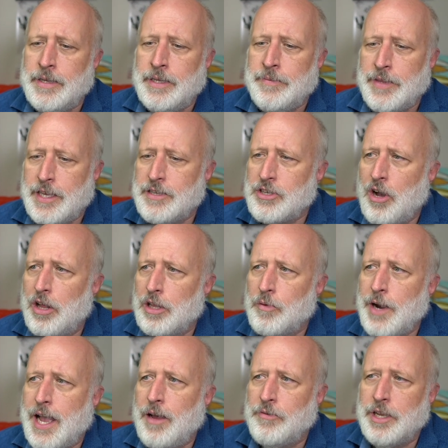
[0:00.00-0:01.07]
is all
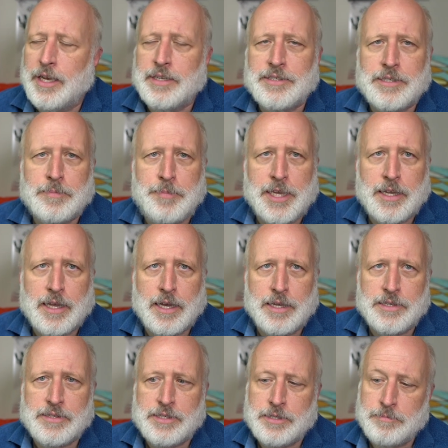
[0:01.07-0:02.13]
around us,
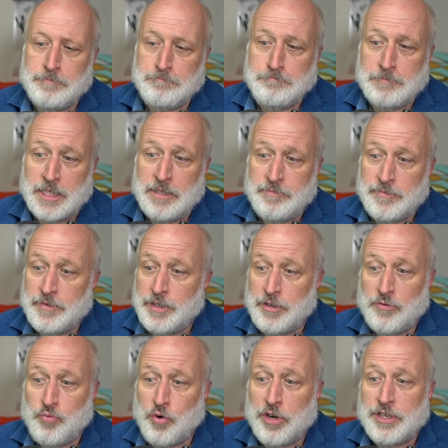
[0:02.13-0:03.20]
because, well, you
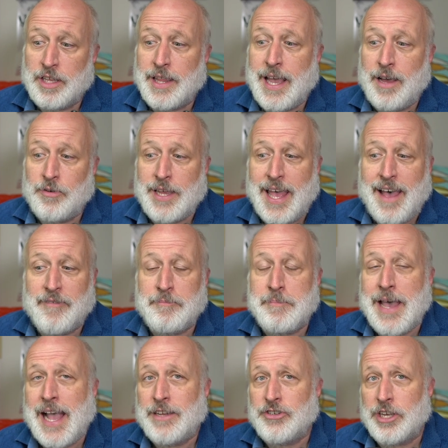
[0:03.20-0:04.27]
weren't allowed to have
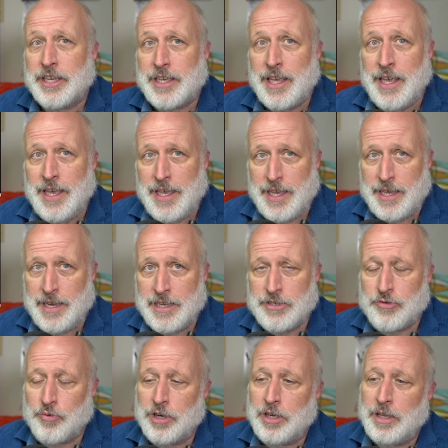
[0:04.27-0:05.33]
magic in
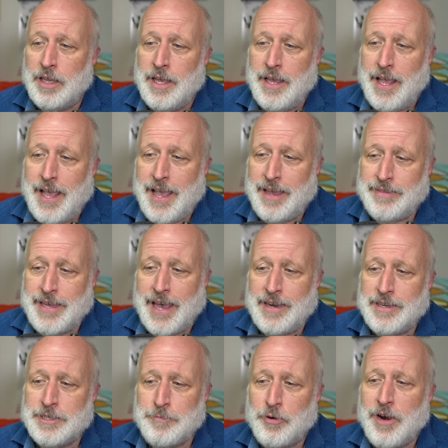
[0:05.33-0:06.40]
Israel, and that
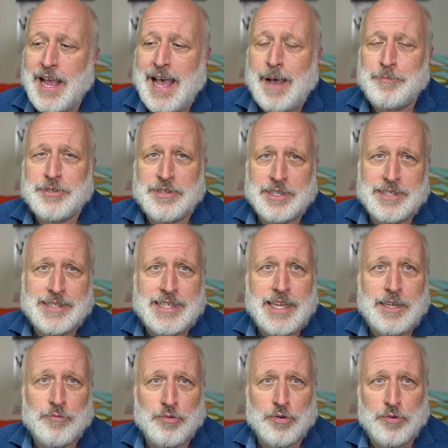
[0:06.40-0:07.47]
is perhaps the
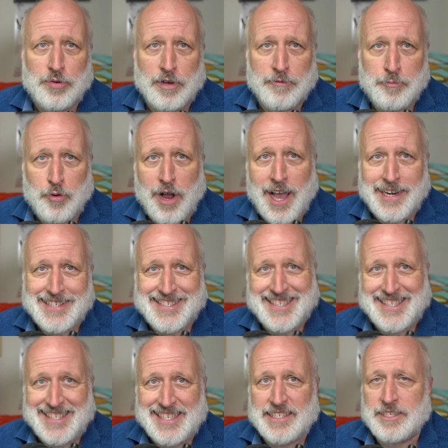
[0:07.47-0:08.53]
seed root of
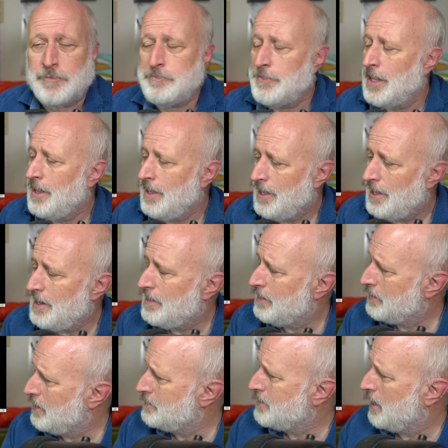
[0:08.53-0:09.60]
Protestantism, and I think
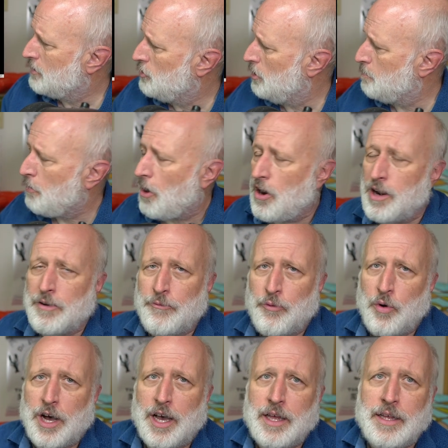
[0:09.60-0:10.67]
that's actually part of
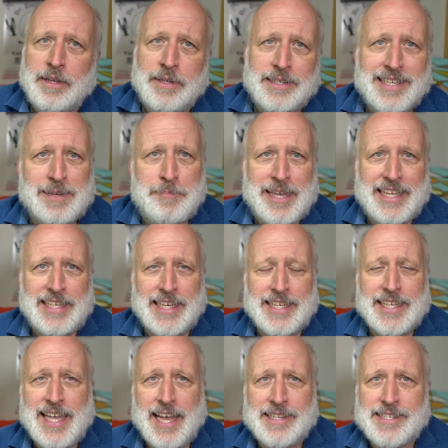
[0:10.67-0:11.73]
what Dominion
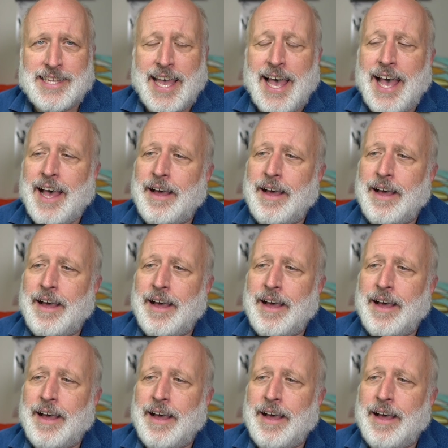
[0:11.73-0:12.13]
gets at.